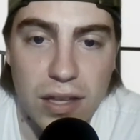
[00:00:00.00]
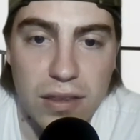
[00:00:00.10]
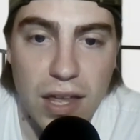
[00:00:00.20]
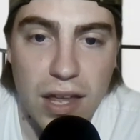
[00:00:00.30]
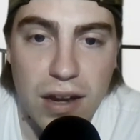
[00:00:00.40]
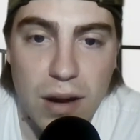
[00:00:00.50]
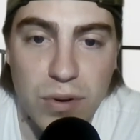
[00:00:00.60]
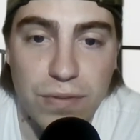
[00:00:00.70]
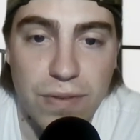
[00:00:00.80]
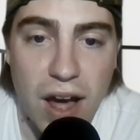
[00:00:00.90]
Then number
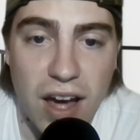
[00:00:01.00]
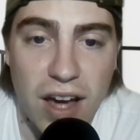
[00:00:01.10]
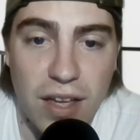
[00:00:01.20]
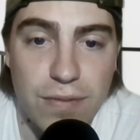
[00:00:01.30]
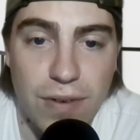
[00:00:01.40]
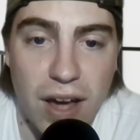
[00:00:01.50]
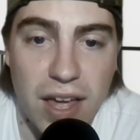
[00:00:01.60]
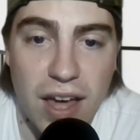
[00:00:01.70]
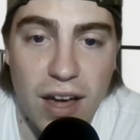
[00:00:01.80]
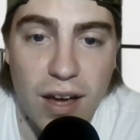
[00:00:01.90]
5, I
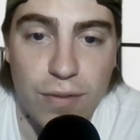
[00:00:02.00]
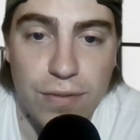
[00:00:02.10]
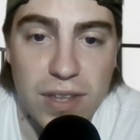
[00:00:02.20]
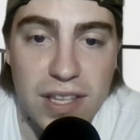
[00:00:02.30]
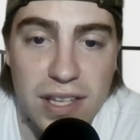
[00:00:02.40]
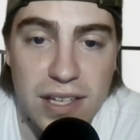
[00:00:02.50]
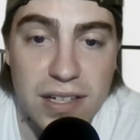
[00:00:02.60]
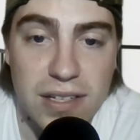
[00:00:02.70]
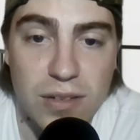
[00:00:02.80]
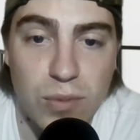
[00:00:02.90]
have the
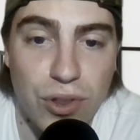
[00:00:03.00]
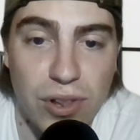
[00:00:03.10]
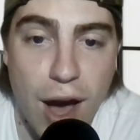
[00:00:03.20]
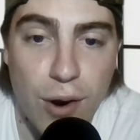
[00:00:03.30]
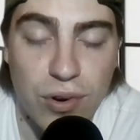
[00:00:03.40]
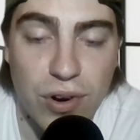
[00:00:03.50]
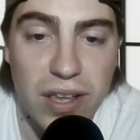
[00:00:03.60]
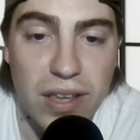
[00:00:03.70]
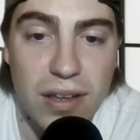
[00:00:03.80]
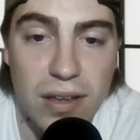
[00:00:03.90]
Heat with
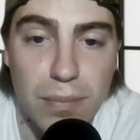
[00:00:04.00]
Lowry,